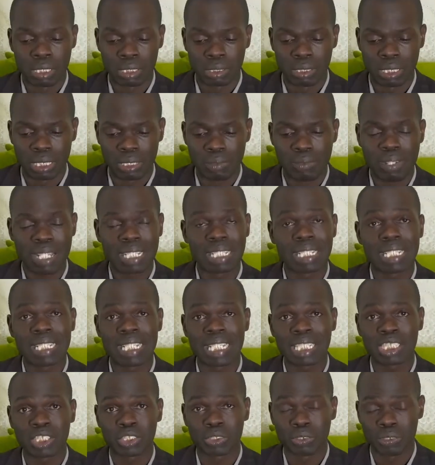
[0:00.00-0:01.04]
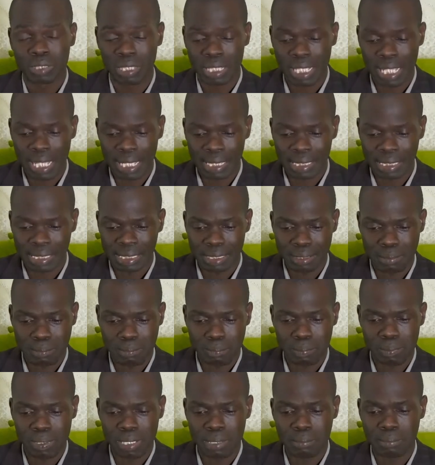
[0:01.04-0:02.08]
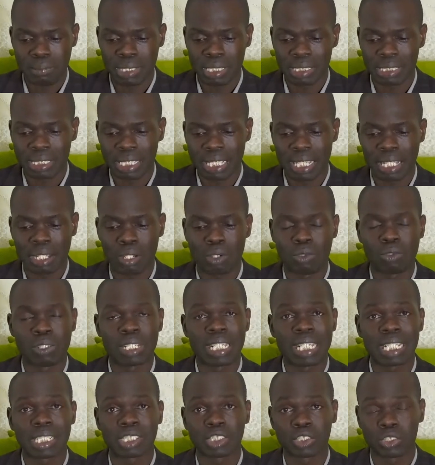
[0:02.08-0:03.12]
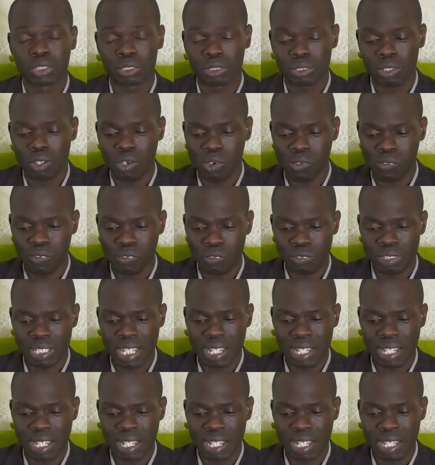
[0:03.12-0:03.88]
So the word nation there simply means a collection of